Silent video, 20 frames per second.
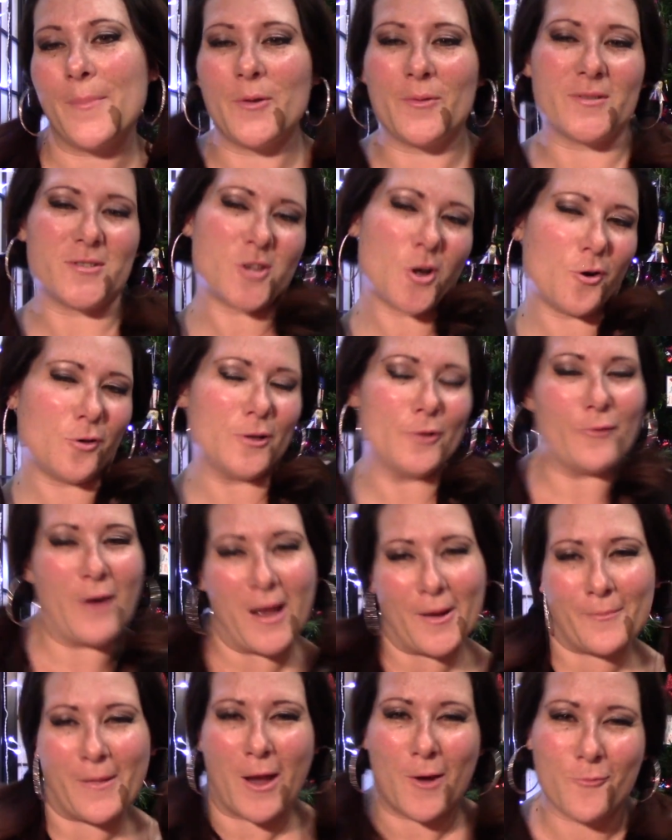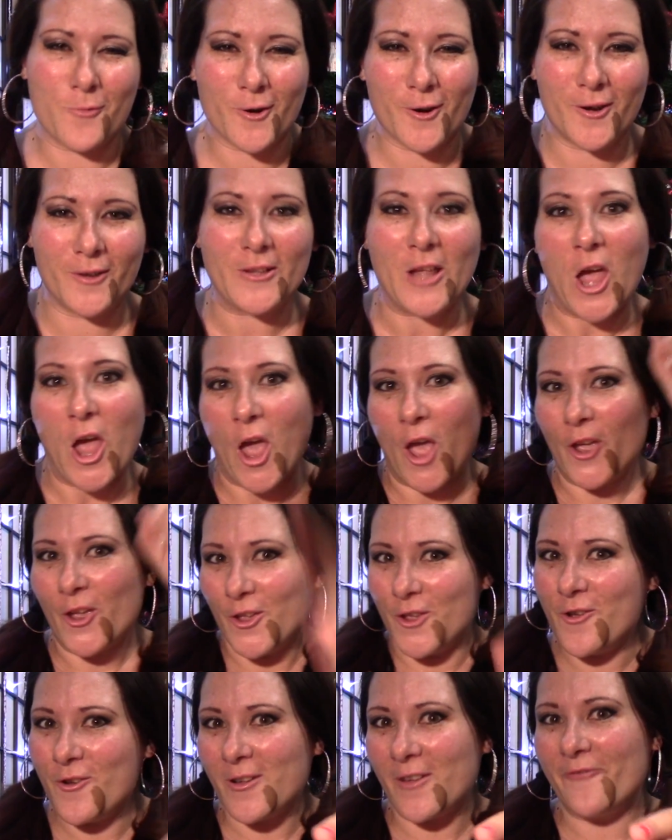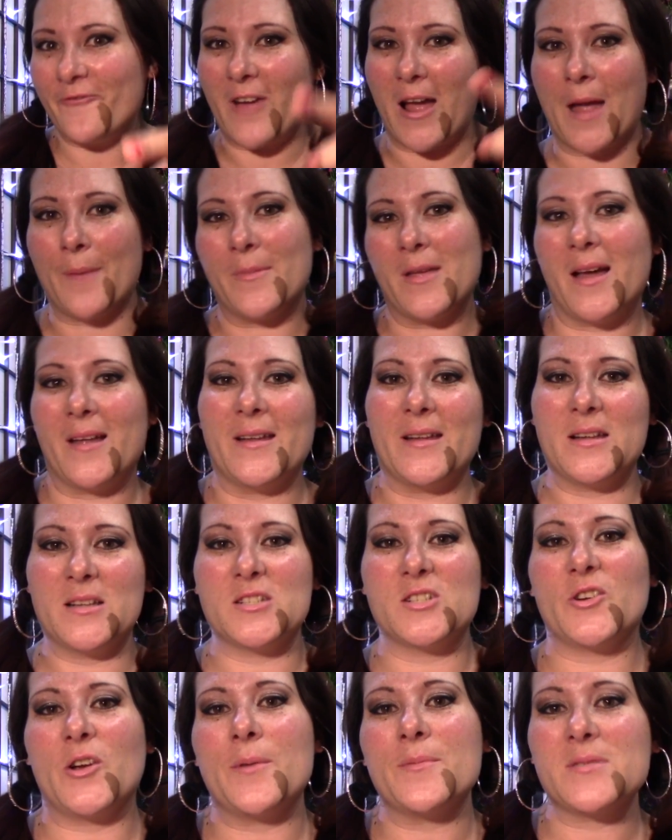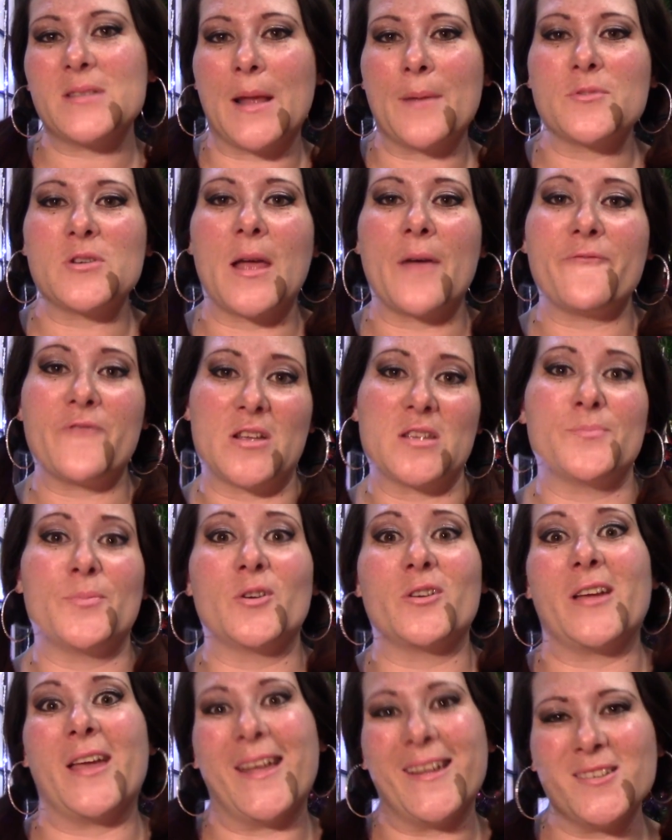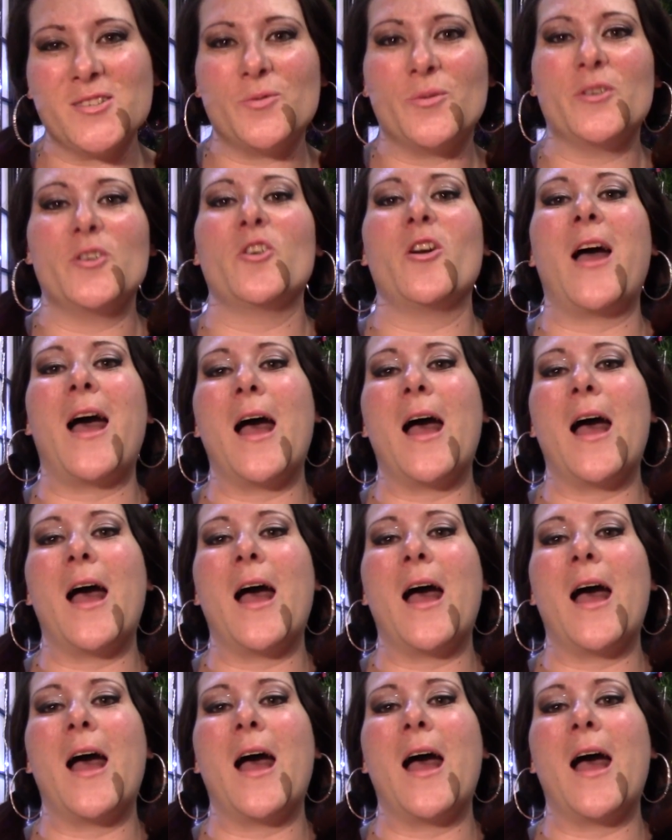It would totally rock my world. You can find me on Instagram, Snapchat, Facebook, and Twitter.